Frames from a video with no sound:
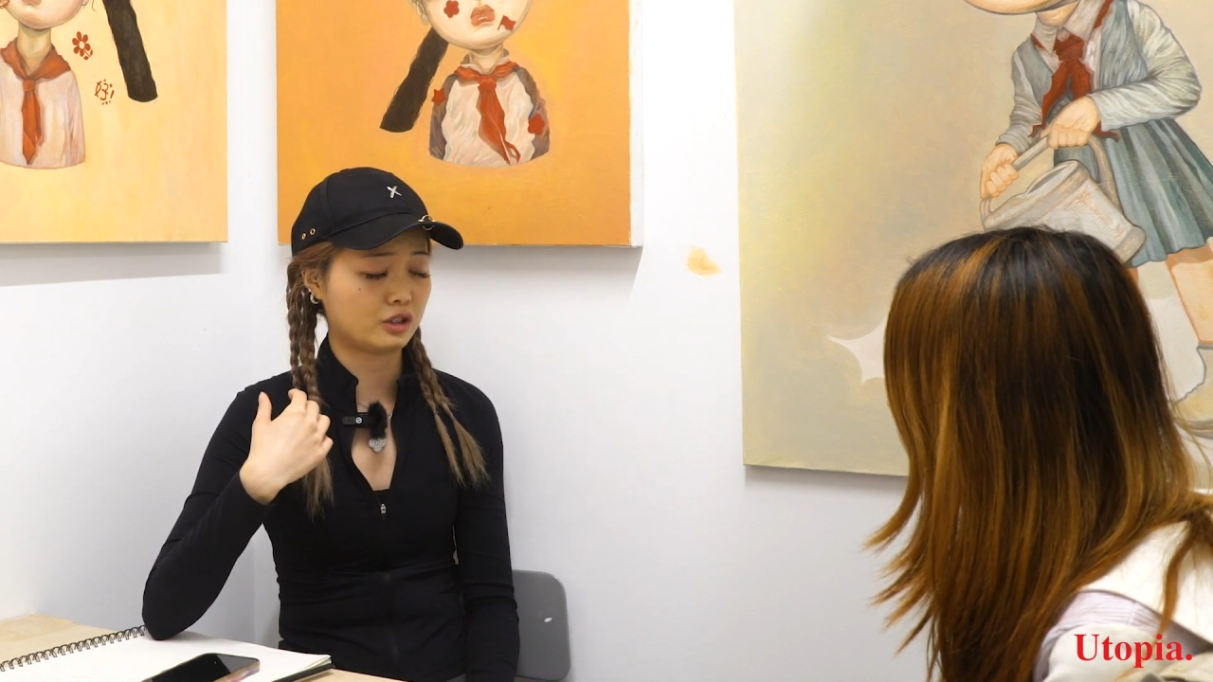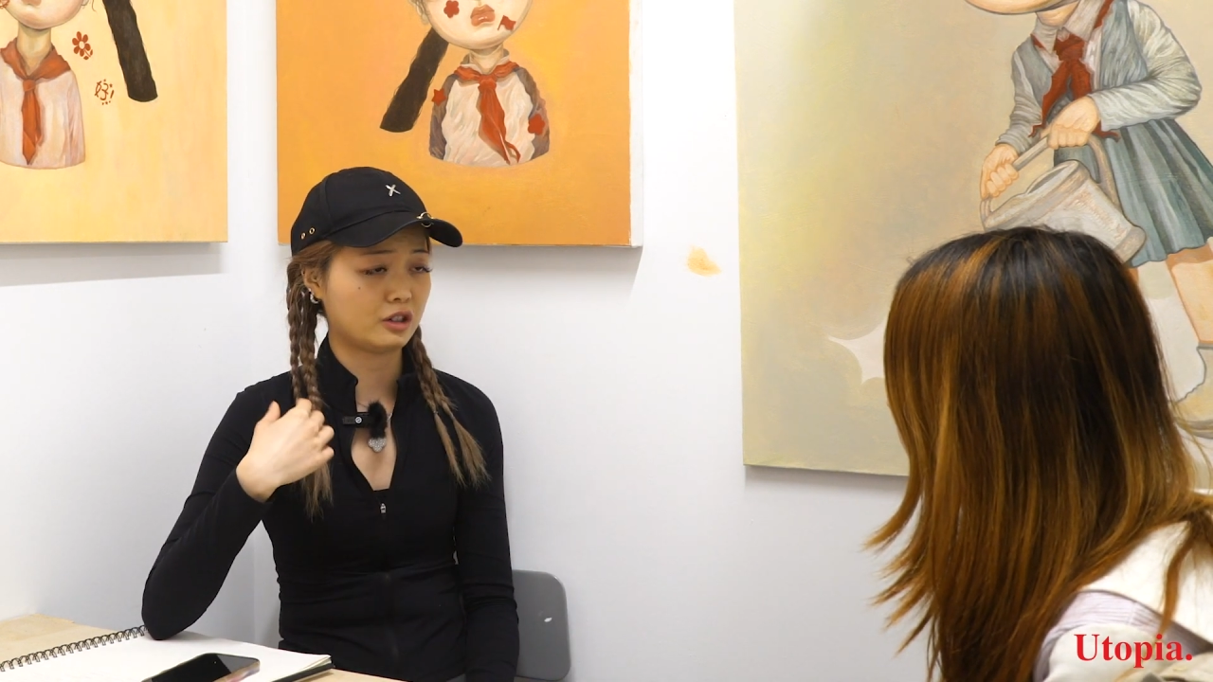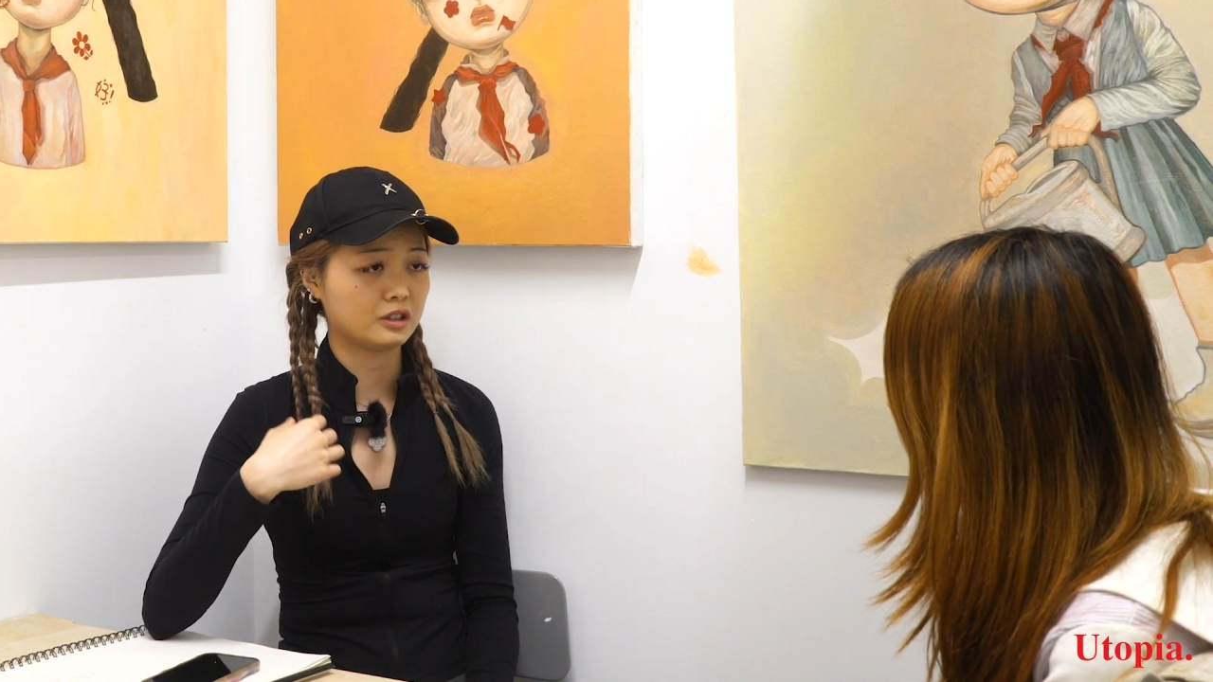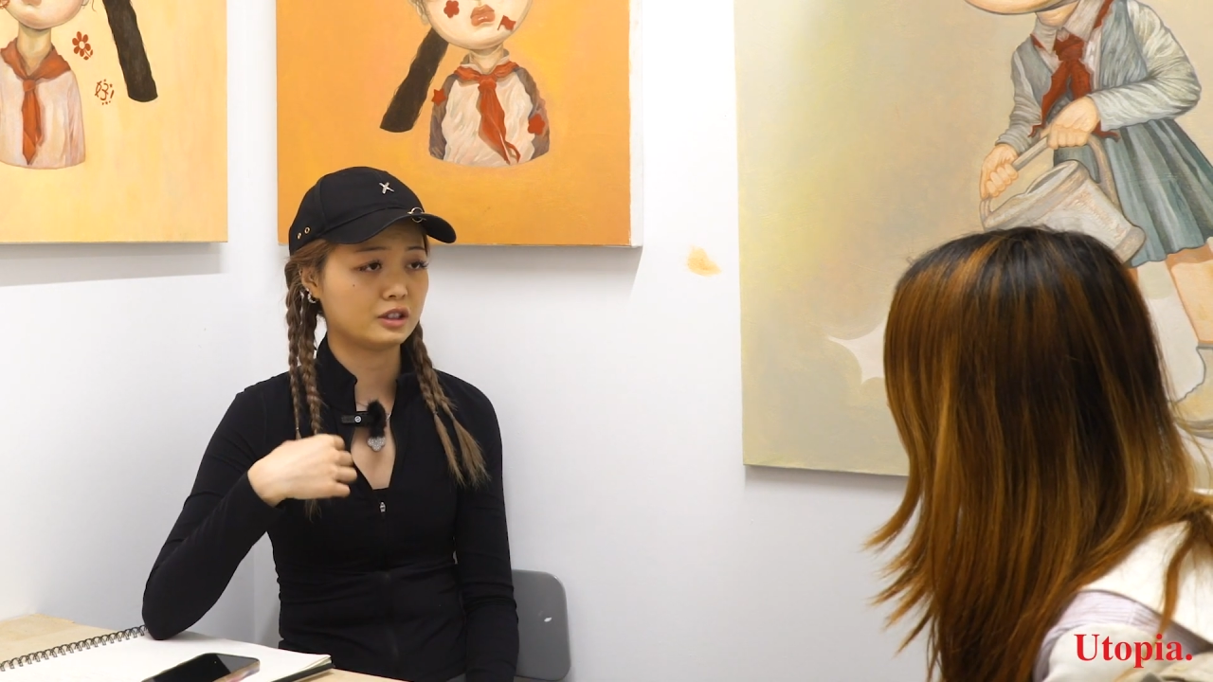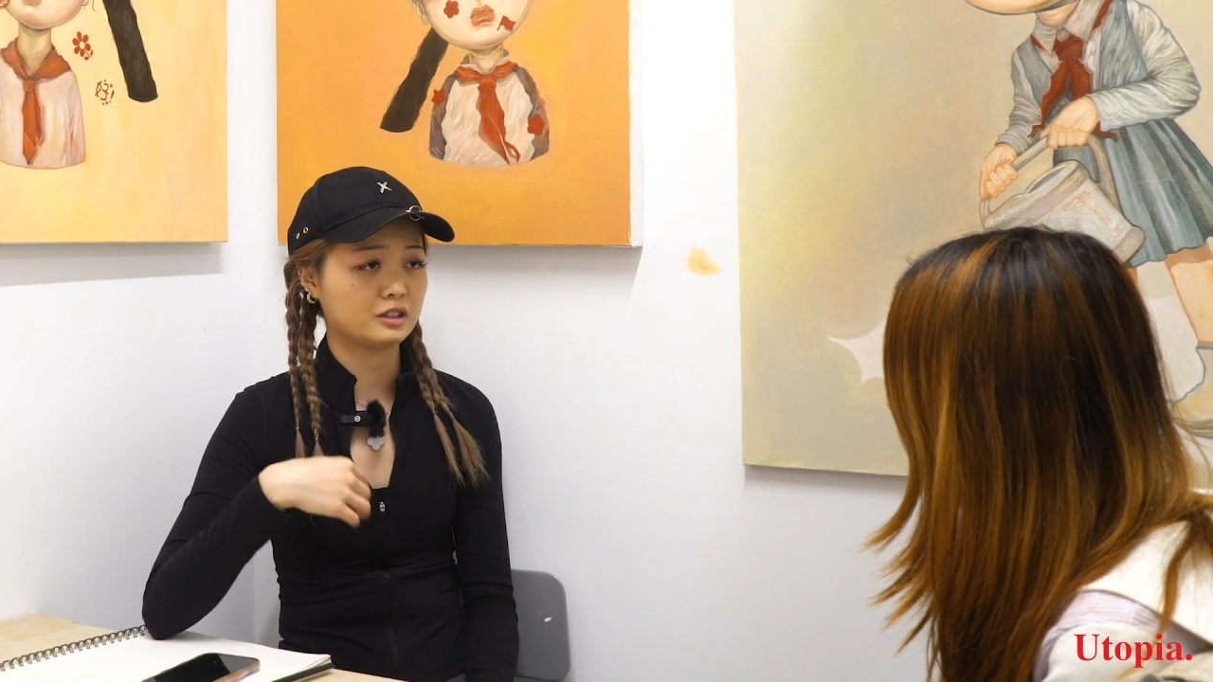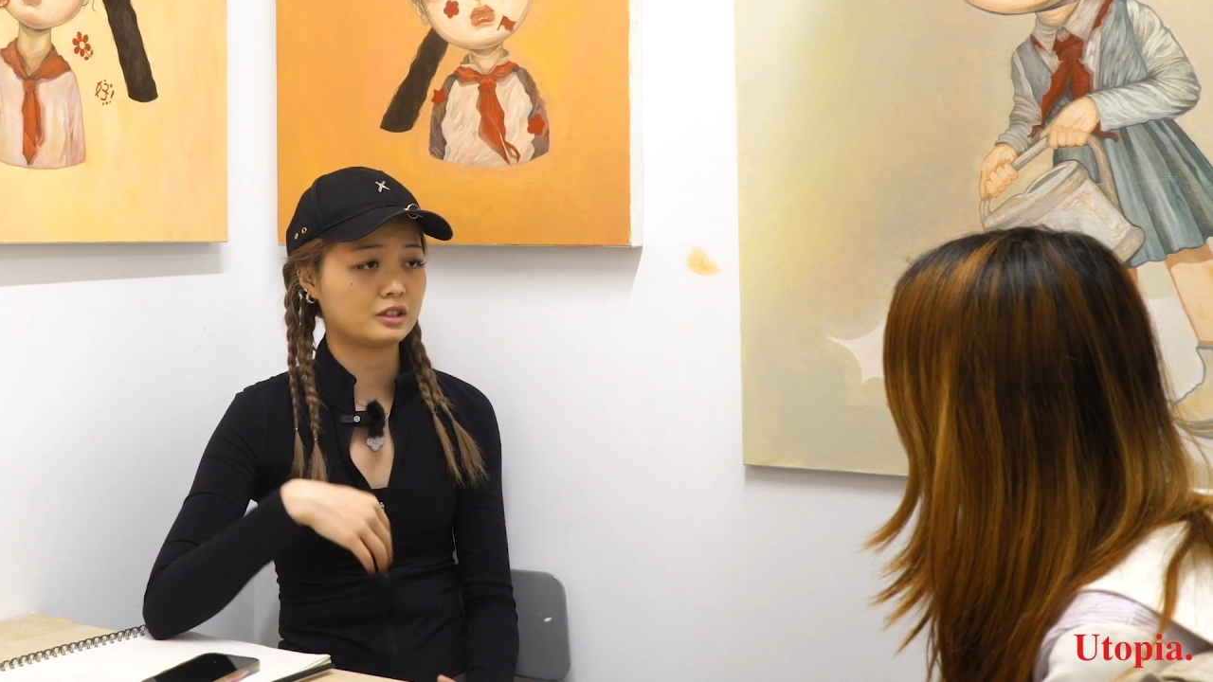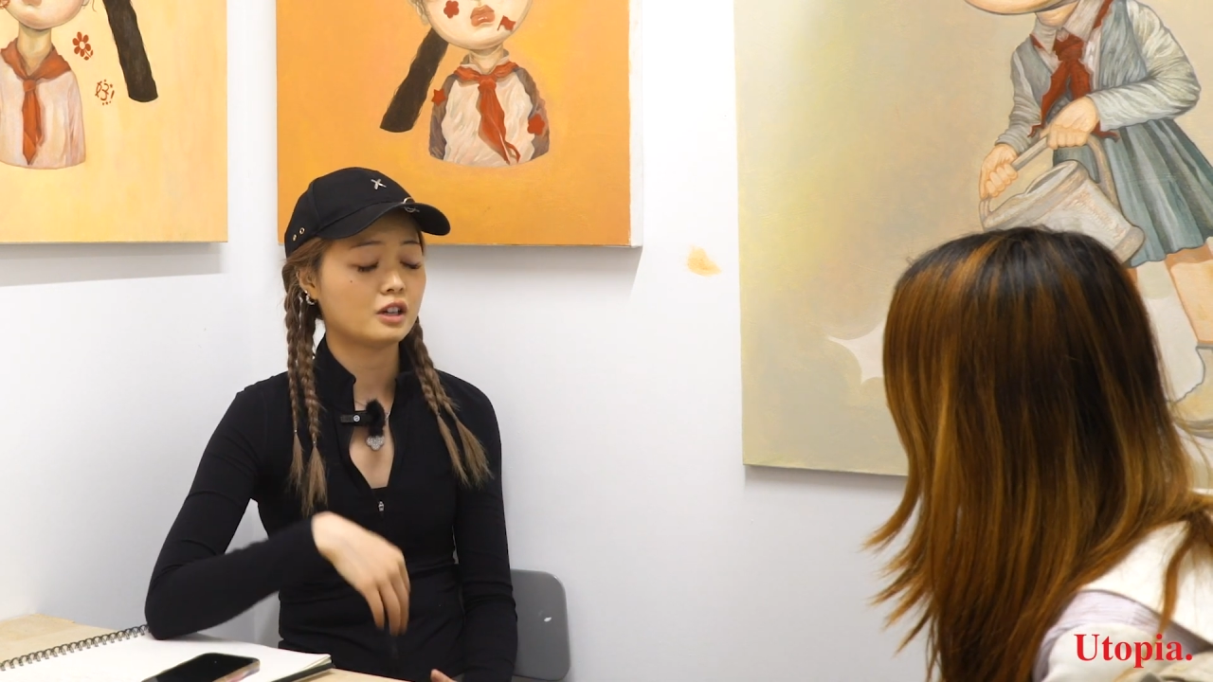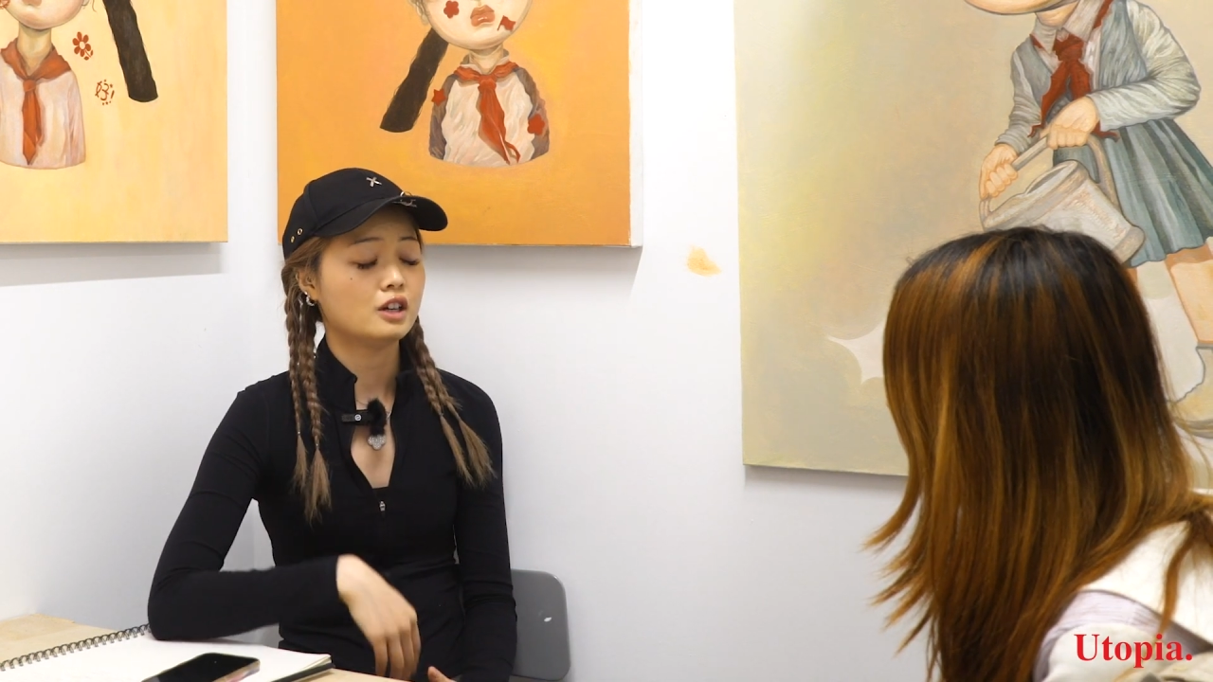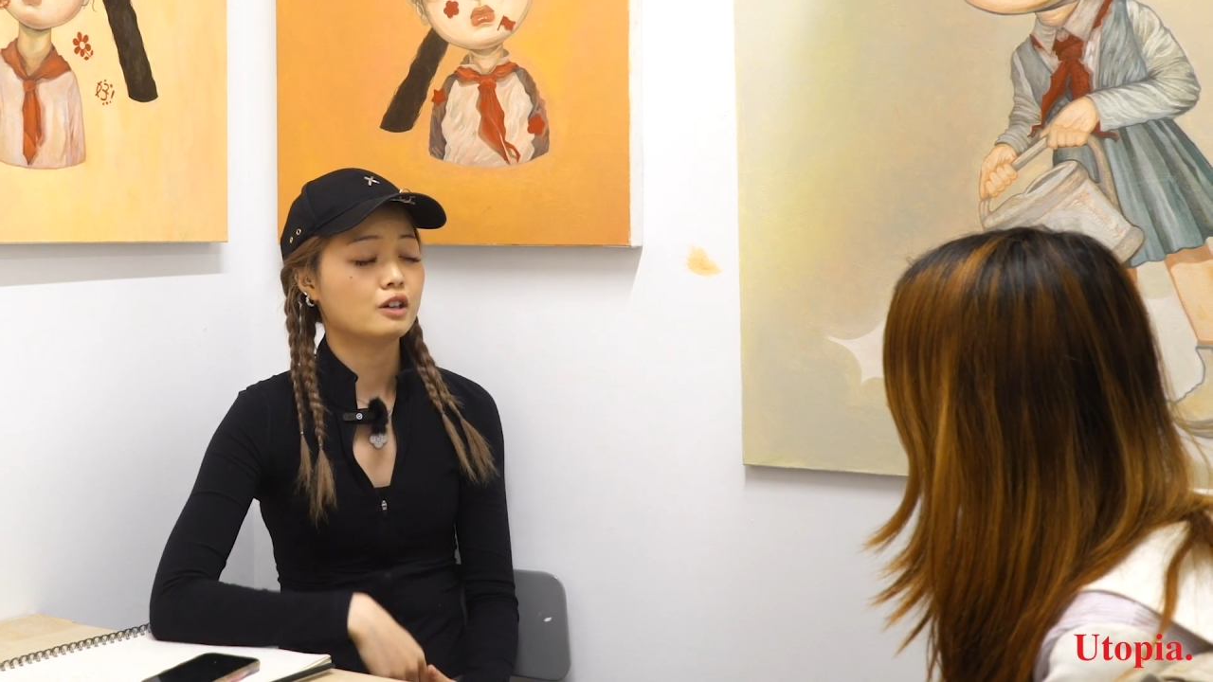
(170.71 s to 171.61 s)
artists